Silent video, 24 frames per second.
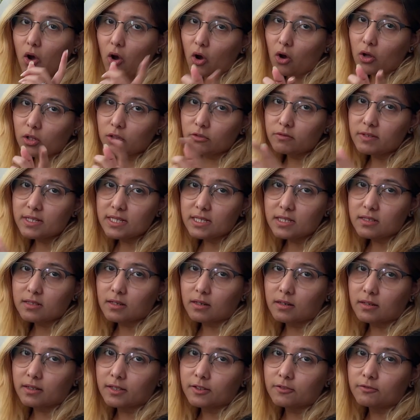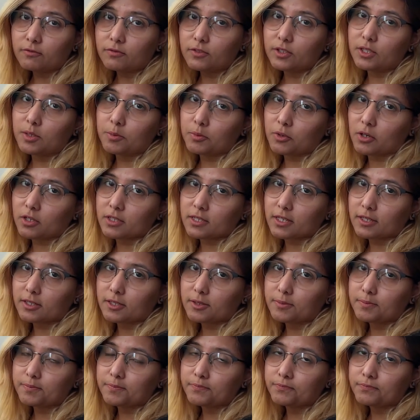always start with a project
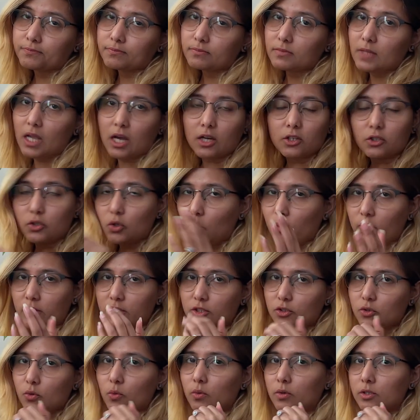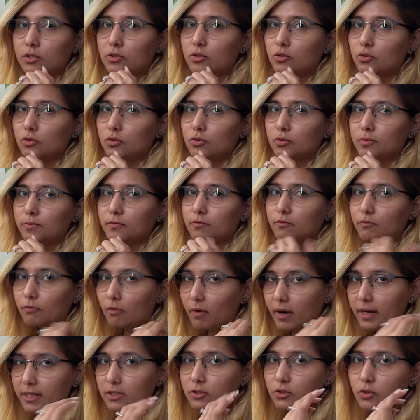know what you want to do
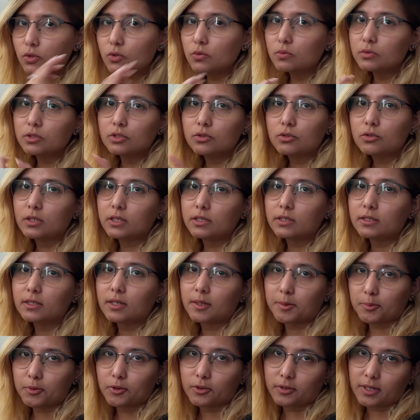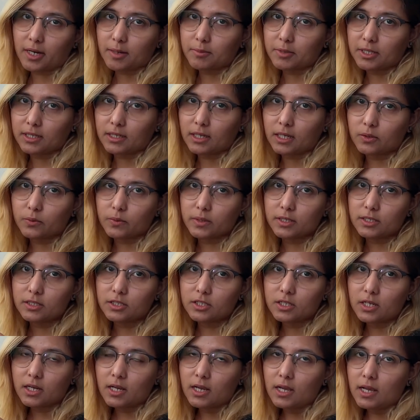why do you want to learn a programming language
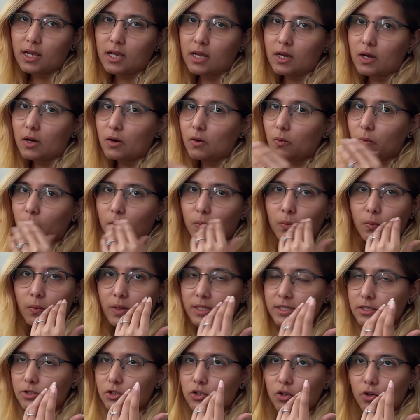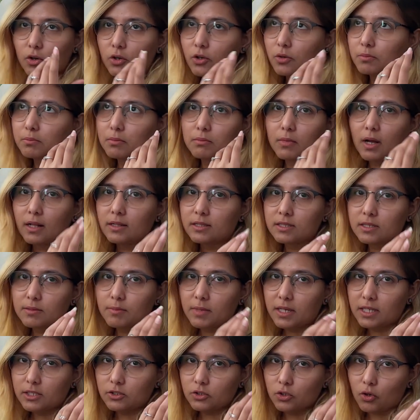what's your
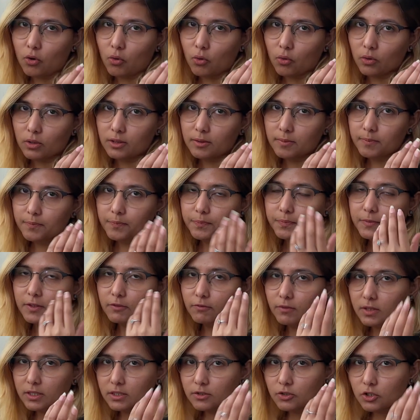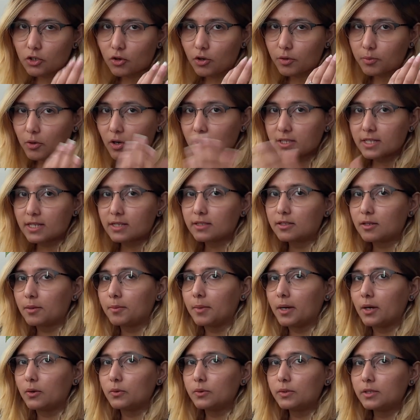ultimate goal what's your project
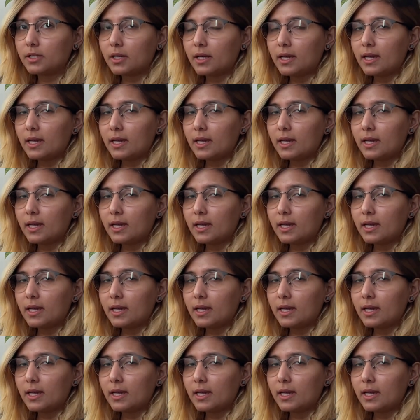about